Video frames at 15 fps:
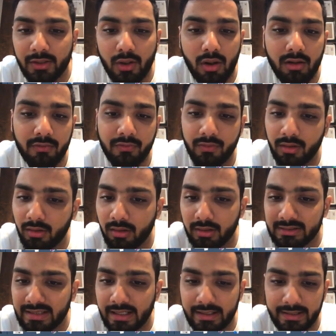take off
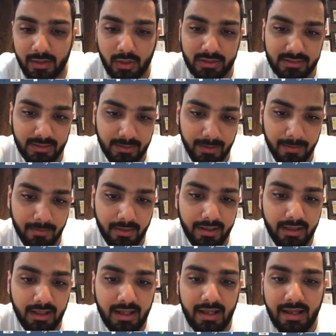uh, saturday or sunday
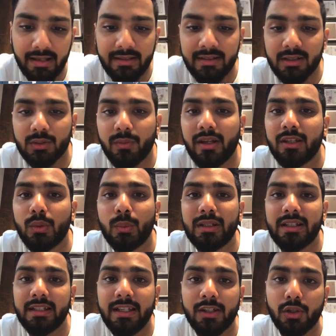right and here's where you
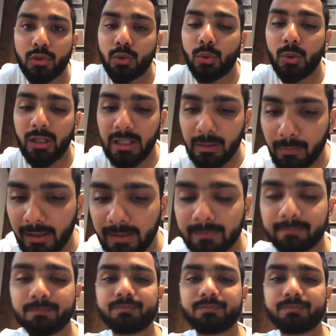will create your new email